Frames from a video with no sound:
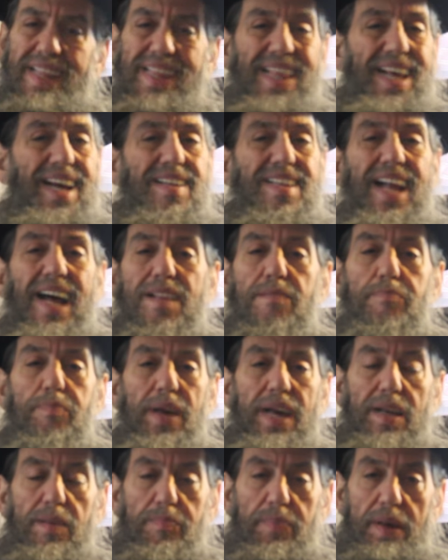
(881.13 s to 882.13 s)
They're not
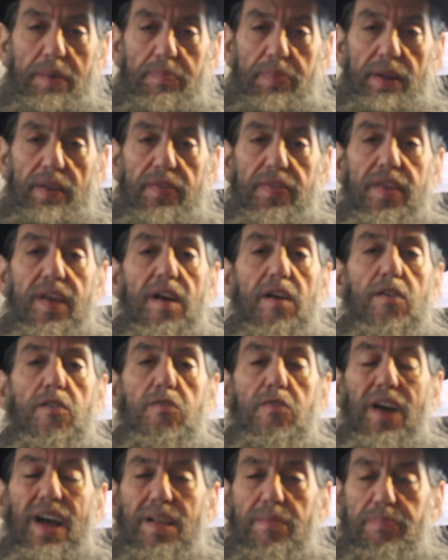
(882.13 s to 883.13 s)
bad people, they're
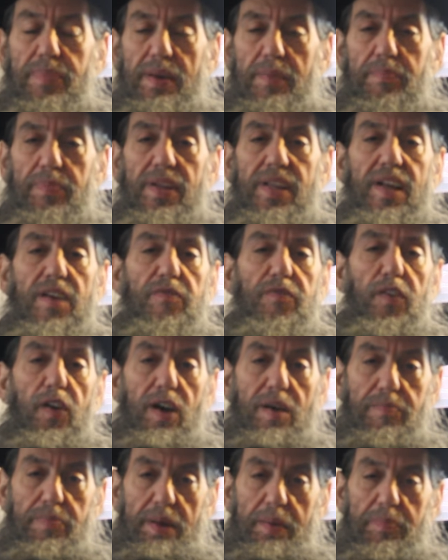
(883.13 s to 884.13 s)
great people, they're
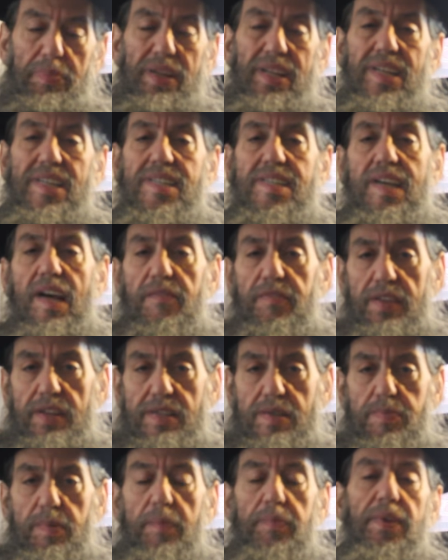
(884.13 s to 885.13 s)
fine people, they're
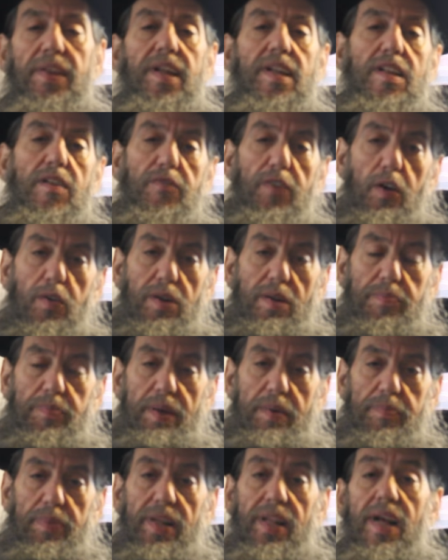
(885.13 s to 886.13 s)
selfless people, they're devoted
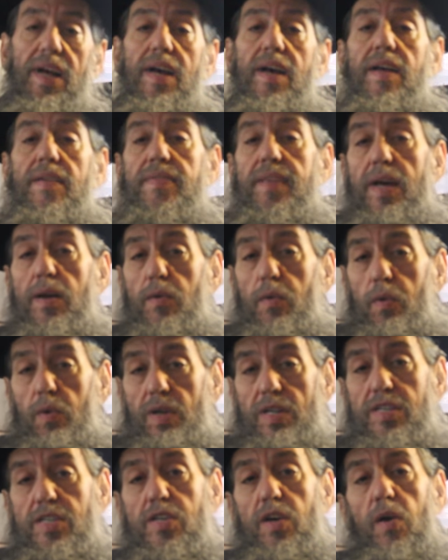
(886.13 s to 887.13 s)
people. They
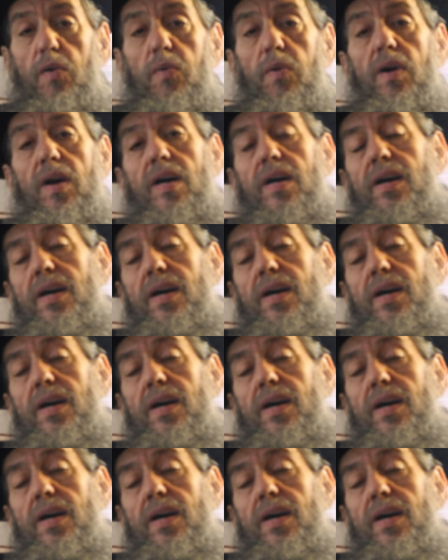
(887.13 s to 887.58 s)
also